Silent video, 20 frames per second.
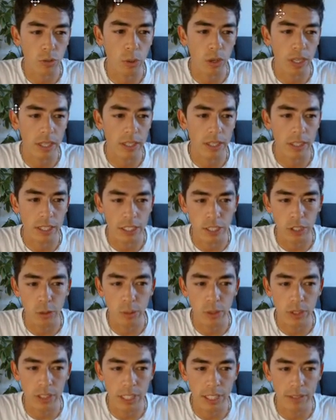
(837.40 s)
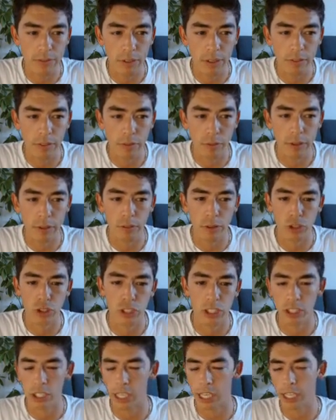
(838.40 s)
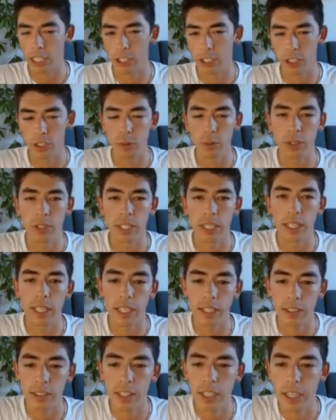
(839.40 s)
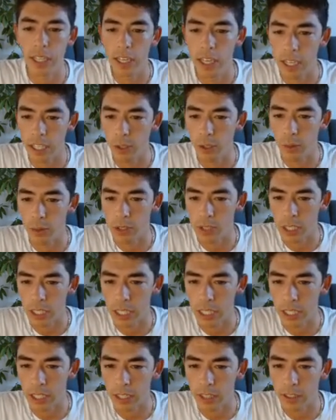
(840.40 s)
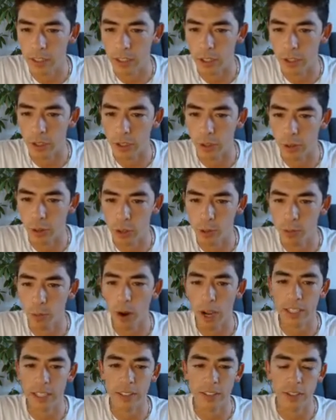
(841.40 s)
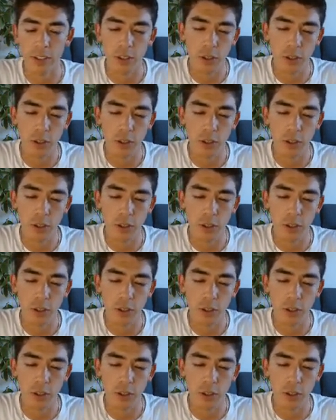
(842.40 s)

what you would see if you have the free versions is you would see this. You would see, you know, the used price and the